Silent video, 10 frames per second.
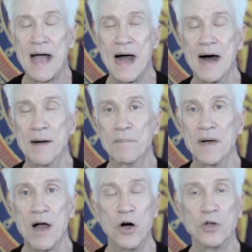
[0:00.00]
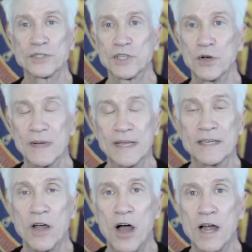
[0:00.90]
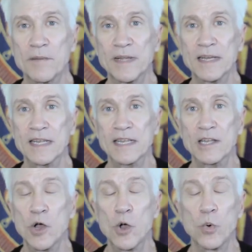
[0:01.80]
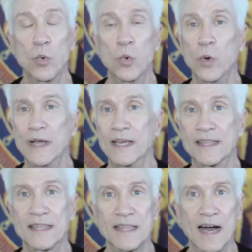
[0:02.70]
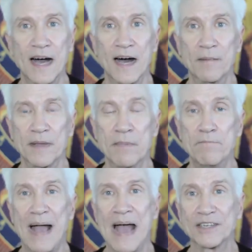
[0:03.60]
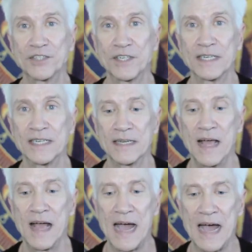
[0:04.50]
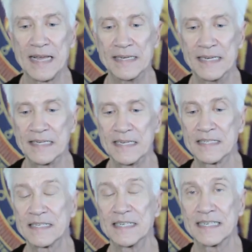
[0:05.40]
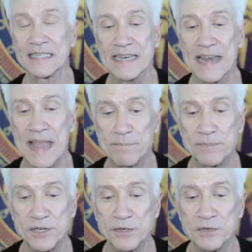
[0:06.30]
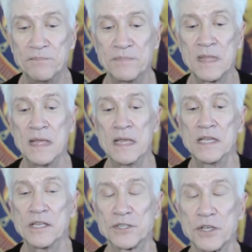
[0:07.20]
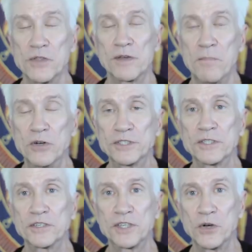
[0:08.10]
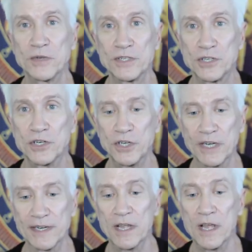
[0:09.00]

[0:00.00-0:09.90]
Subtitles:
also in harmony with compassionate, idealistic Neptune. So the emotional tone is good,